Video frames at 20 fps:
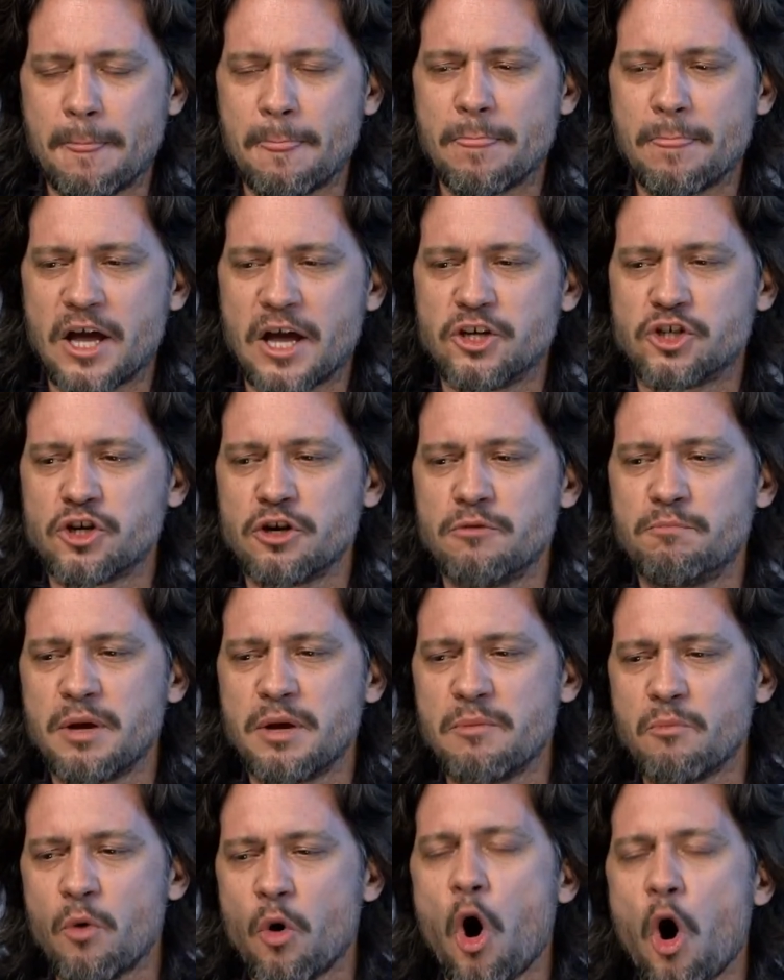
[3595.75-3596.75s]
they should be
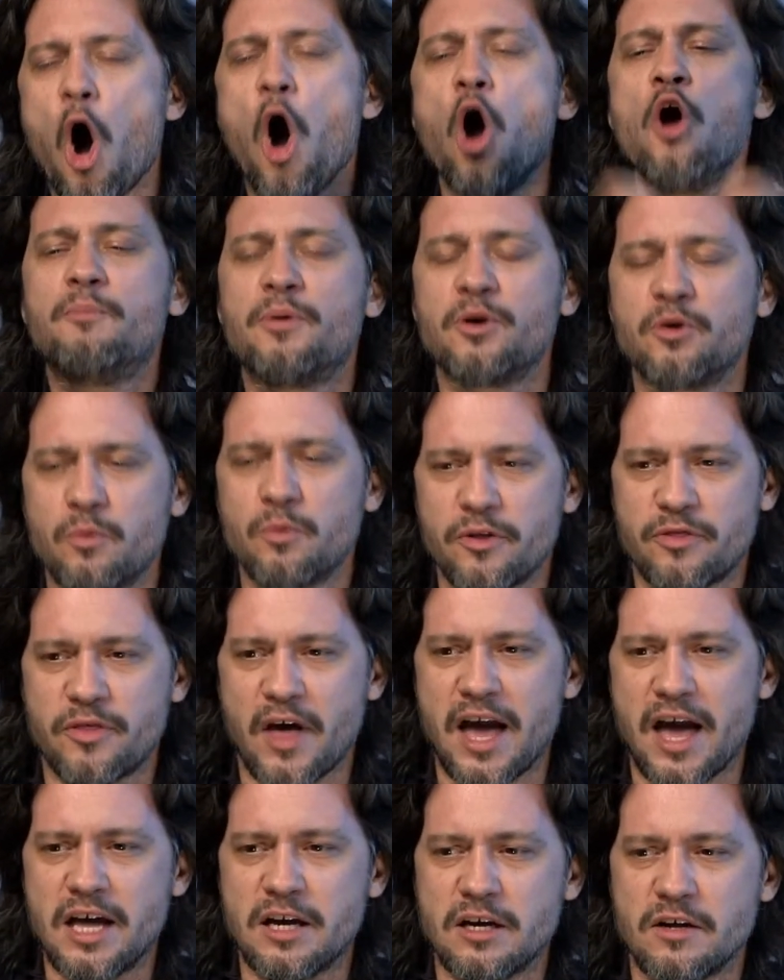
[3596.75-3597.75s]
more open with
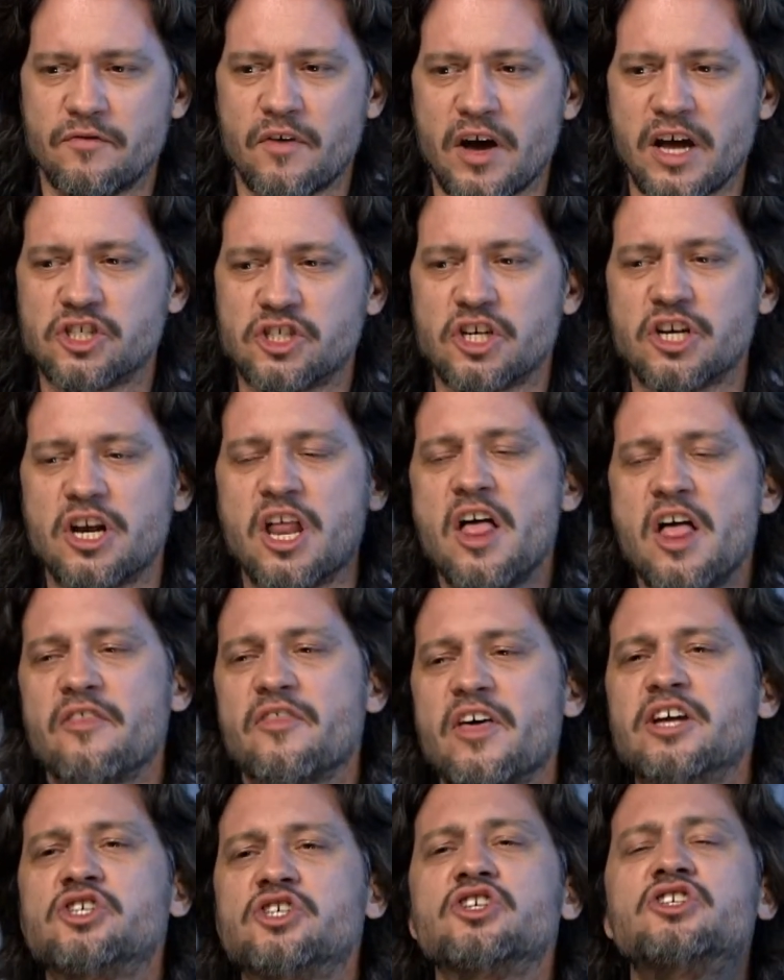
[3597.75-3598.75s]
their innovation,
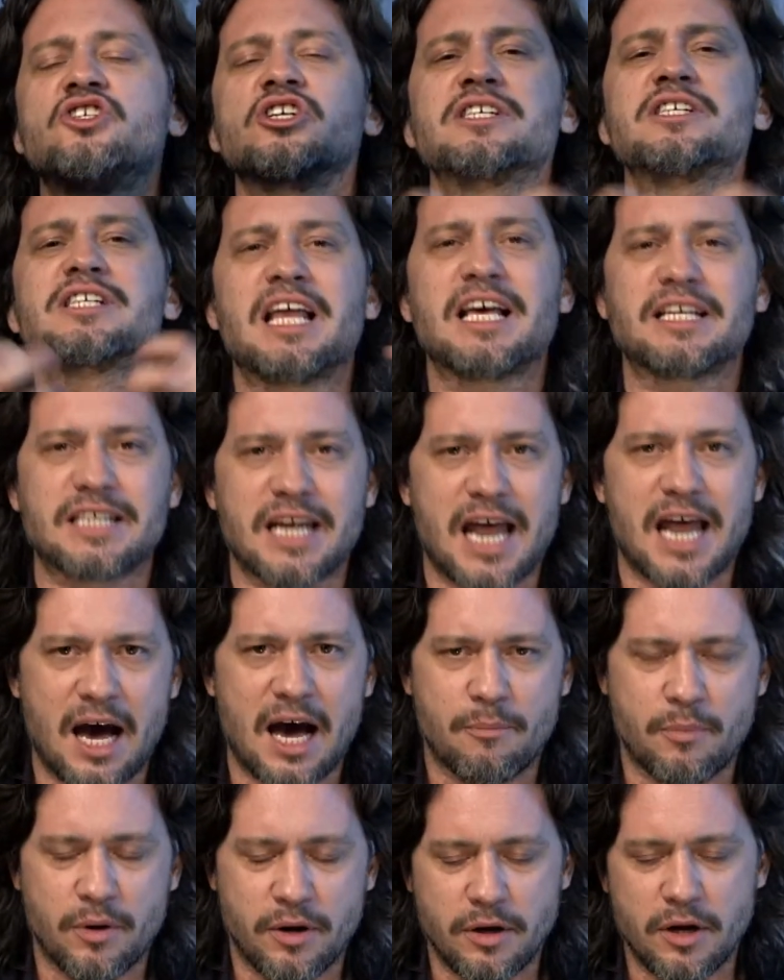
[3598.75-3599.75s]
they should just let it
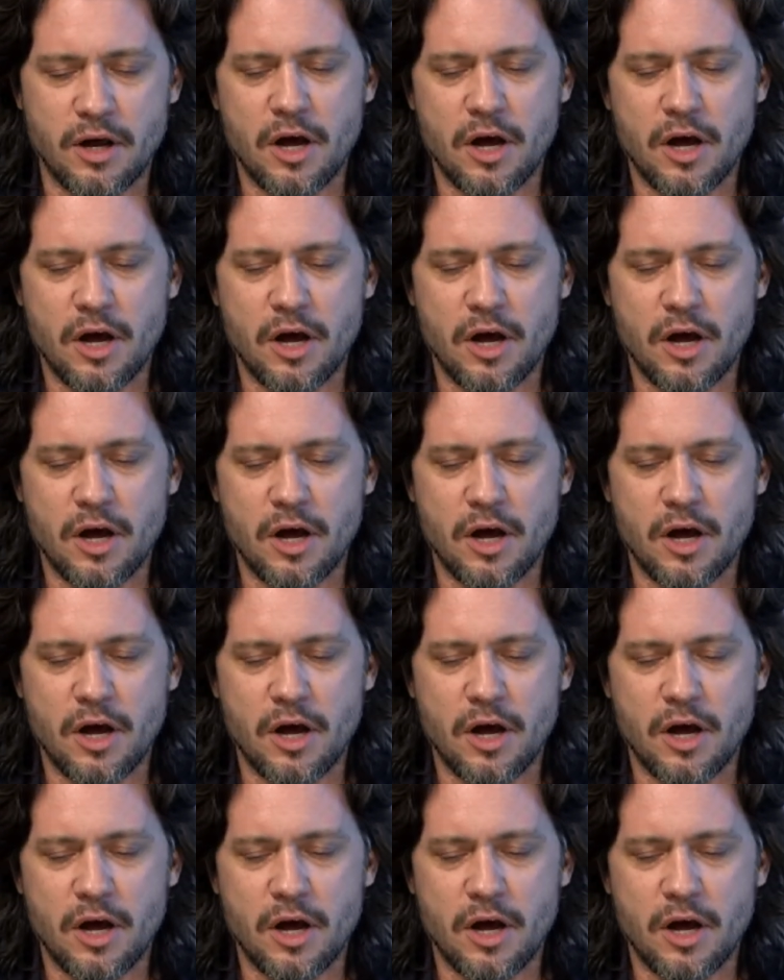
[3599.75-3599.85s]
happen.